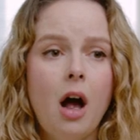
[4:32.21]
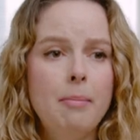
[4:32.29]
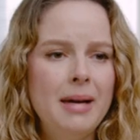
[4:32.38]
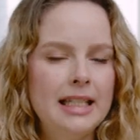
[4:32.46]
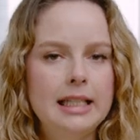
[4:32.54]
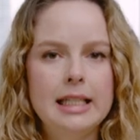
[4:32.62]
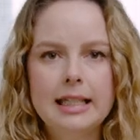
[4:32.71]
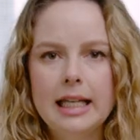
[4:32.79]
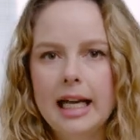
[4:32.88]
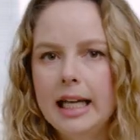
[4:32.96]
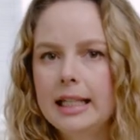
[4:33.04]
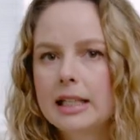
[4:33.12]

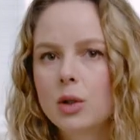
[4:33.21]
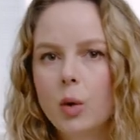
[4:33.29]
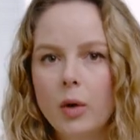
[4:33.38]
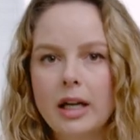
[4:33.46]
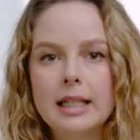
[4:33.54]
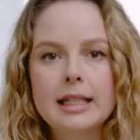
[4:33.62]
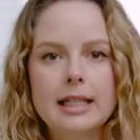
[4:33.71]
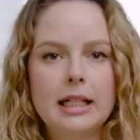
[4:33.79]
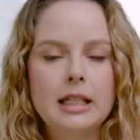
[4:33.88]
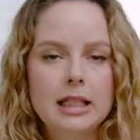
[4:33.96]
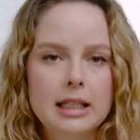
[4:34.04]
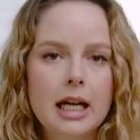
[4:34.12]
pesticides or
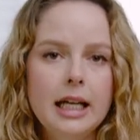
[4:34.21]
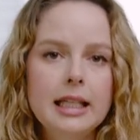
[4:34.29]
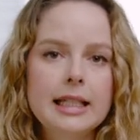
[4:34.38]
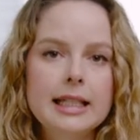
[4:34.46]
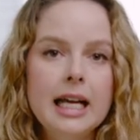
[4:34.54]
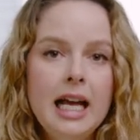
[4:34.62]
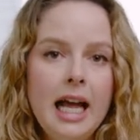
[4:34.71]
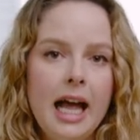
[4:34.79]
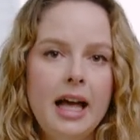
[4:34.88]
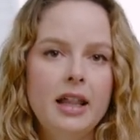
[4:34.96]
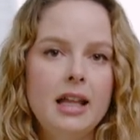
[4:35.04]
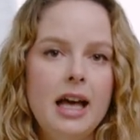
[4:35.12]
insecticides,
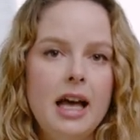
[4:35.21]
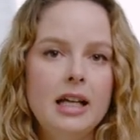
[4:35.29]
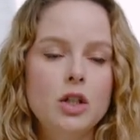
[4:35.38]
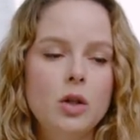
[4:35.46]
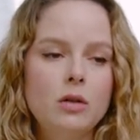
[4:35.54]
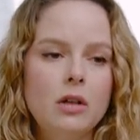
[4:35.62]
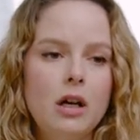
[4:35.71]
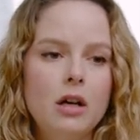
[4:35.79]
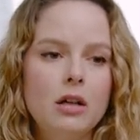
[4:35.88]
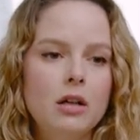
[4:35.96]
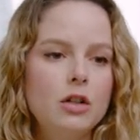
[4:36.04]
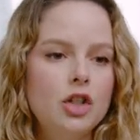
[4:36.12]
and they don't
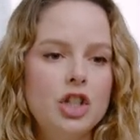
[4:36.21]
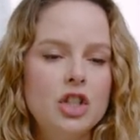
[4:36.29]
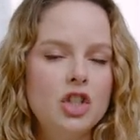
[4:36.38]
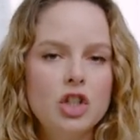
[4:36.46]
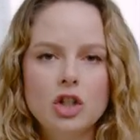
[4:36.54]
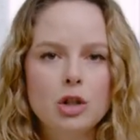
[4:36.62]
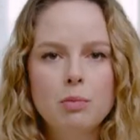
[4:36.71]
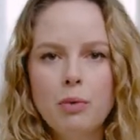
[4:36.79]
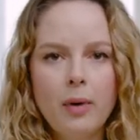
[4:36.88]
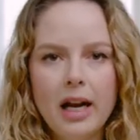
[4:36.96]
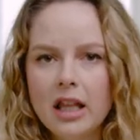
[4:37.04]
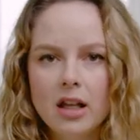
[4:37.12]
just
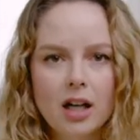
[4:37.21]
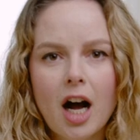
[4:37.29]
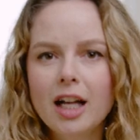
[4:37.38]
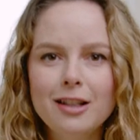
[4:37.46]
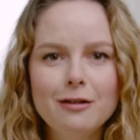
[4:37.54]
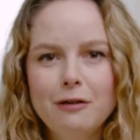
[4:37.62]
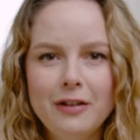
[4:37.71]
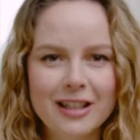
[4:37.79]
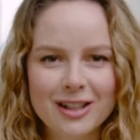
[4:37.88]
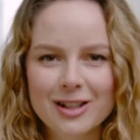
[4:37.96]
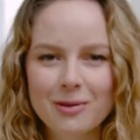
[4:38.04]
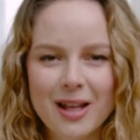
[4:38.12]
spray the cotton
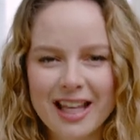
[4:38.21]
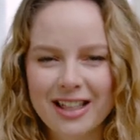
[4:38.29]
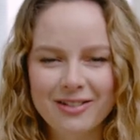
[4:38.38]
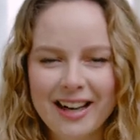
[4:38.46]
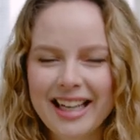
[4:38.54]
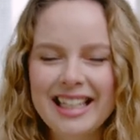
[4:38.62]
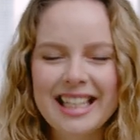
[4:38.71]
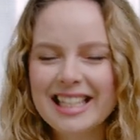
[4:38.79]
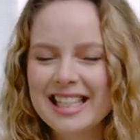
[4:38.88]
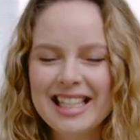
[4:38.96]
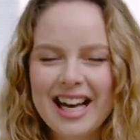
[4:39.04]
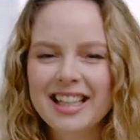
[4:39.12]
fields with it, right? It's
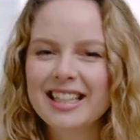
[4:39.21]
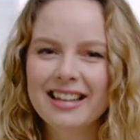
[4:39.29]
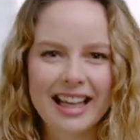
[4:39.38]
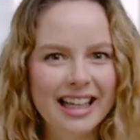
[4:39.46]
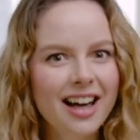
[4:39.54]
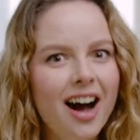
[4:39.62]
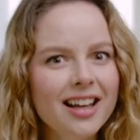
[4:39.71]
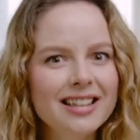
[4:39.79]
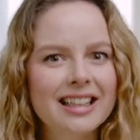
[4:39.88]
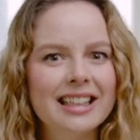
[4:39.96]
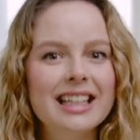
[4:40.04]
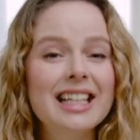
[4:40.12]
not like
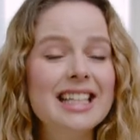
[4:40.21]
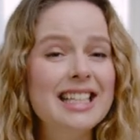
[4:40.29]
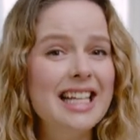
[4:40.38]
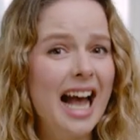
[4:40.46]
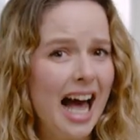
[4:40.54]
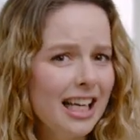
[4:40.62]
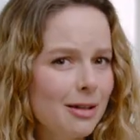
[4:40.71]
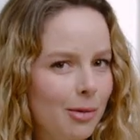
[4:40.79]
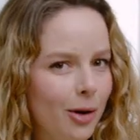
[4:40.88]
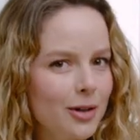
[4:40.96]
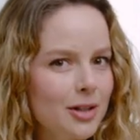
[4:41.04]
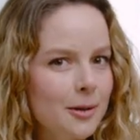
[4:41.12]
cotton, it's the
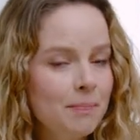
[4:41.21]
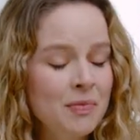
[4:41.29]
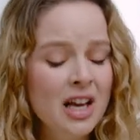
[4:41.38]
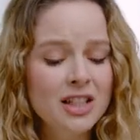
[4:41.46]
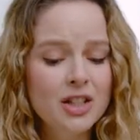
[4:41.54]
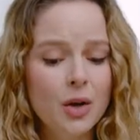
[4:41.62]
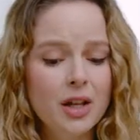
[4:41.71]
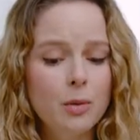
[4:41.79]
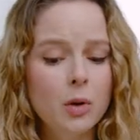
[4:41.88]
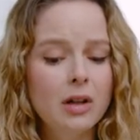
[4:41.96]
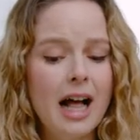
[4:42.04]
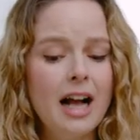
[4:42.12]
animals. So they
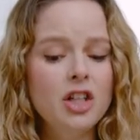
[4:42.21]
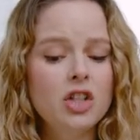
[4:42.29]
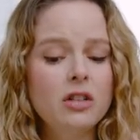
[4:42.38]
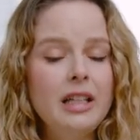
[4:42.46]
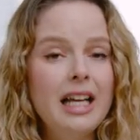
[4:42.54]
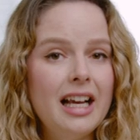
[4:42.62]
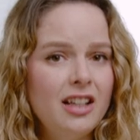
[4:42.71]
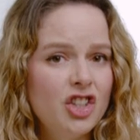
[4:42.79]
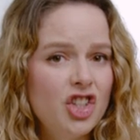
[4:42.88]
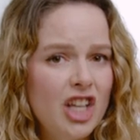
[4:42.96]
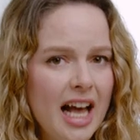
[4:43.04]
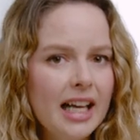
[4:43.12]
will actually
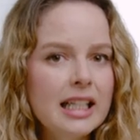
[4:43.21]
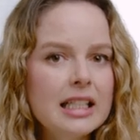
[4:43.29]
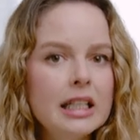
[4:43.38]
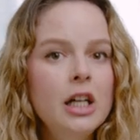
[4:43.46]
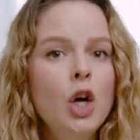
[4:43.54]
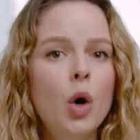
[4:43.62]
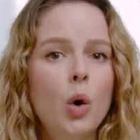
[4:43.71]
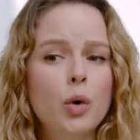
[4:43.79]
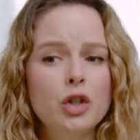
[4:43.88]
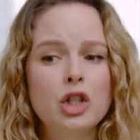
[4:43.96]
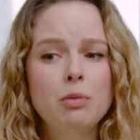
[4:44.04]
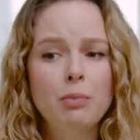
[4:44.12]
inject or
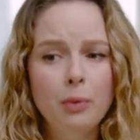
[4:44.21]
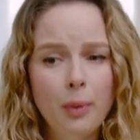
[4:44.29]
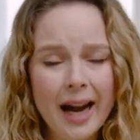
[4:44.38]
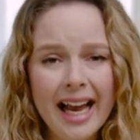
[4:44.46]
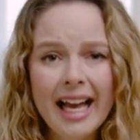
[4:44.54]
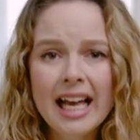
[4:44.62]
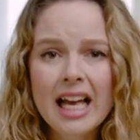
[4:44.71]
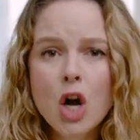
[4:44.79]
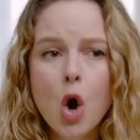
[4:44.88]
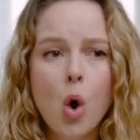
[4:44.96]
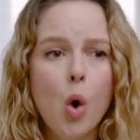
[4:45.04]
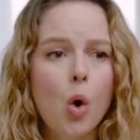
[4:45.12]
spray
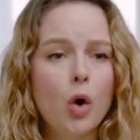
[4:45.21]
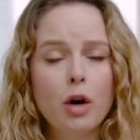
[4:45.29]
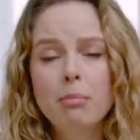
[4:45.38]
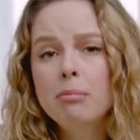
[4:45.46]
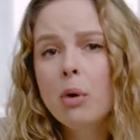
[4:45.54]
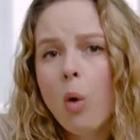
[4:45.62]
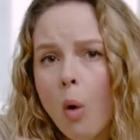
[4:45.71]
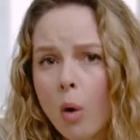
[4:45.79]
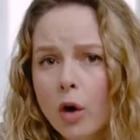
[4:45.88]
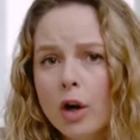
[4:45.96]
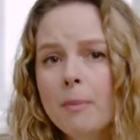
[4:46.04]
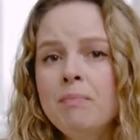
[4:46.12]
or
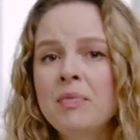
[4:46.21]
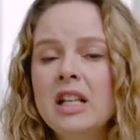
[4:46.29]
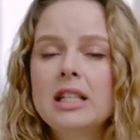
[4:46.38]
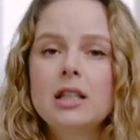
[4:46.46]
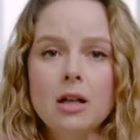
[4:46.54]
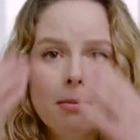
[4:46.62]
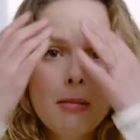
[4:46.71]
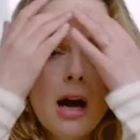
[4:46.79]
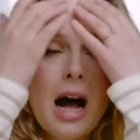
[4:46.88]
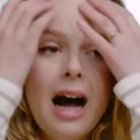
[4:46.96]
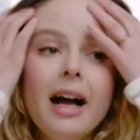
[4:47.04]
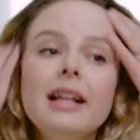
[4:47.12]
pour some
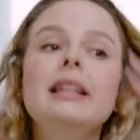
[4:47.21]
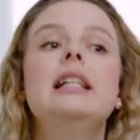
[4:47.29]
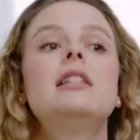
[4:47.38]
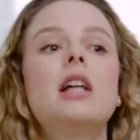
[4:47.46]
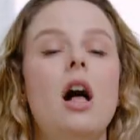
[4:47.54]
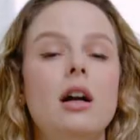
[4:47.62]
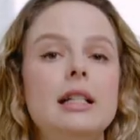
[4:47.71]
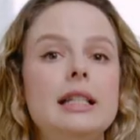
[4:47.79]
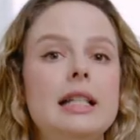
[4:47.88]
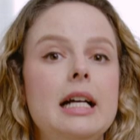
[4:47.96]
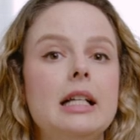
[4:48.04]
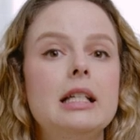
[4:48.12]
highly
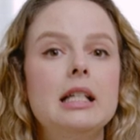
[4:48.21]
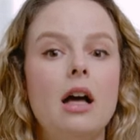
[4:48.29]
toxic